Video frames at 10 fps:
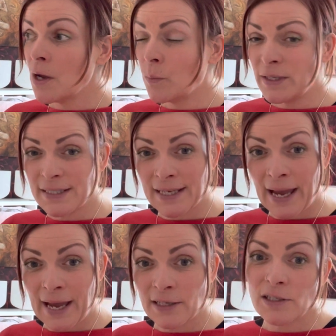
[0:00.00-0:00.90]
We
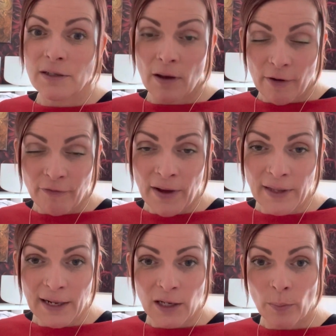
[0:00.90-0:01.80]
scanned, I found
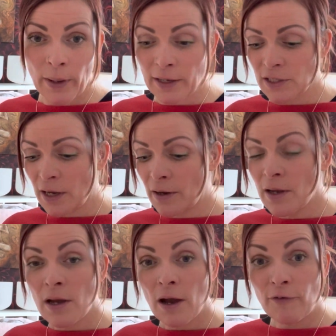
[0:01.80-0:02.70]
the Helicobacter,
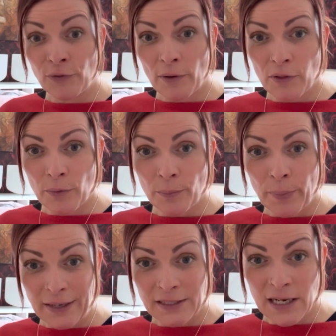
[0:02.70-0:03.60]
a few other
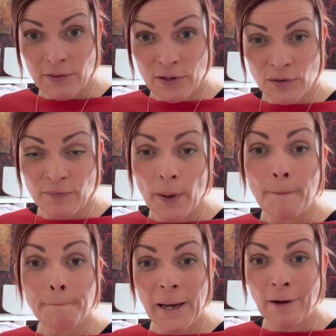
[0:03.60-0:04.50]
bacteria
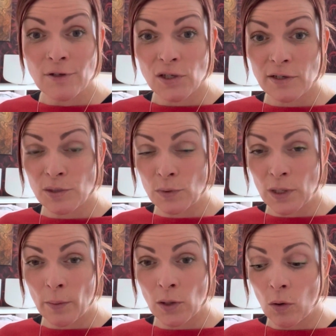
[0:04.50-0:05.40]
and parasites that were
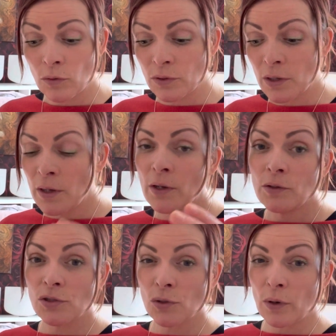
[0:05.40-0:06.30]
going on,
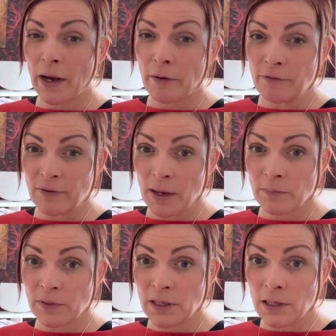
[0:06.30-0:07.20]
saw how
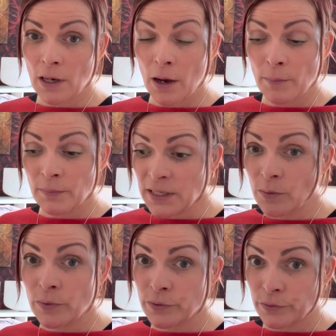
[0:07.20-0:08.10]
inflamed the
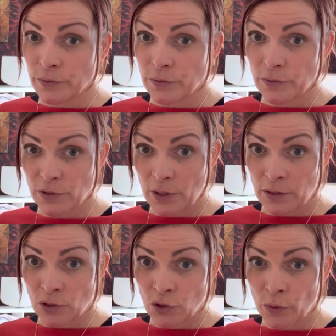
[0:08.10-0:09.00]
ligaments
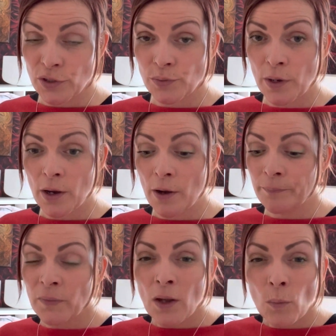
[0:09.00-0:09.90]
and the joints were.
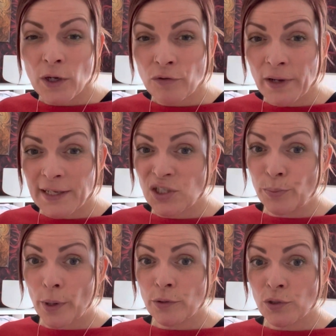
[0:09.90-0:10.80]
We created a
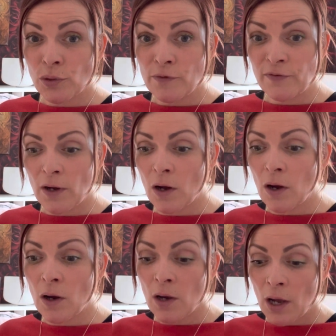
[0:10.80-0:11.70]
protocol for
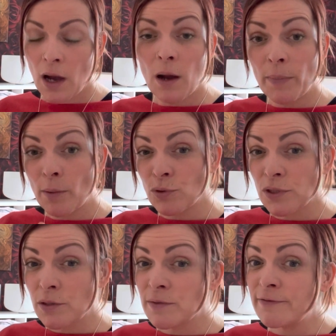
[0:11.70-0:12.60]
her. There was
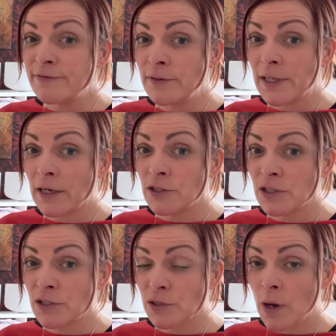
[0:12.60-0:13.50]
also some food
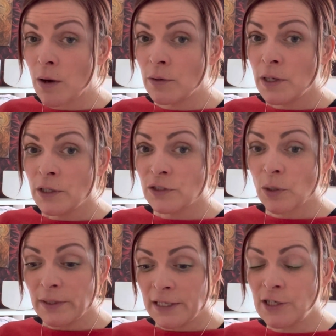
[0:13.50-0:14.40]
allergies as well. So
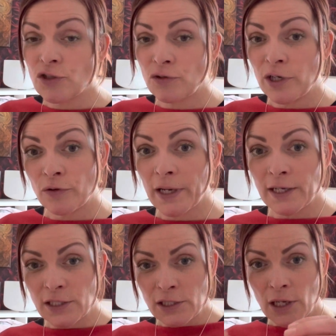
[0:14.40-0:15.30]
we literally
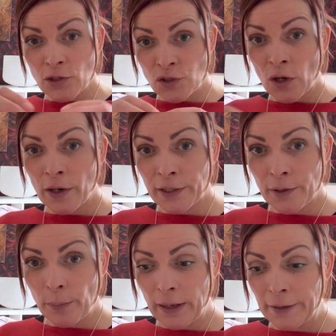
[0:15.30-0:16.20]
created a
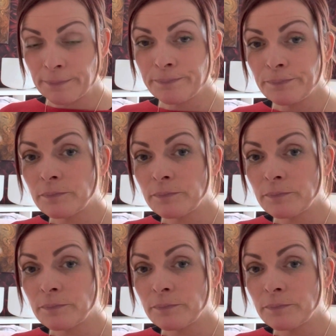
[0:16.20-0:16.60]
diet plan.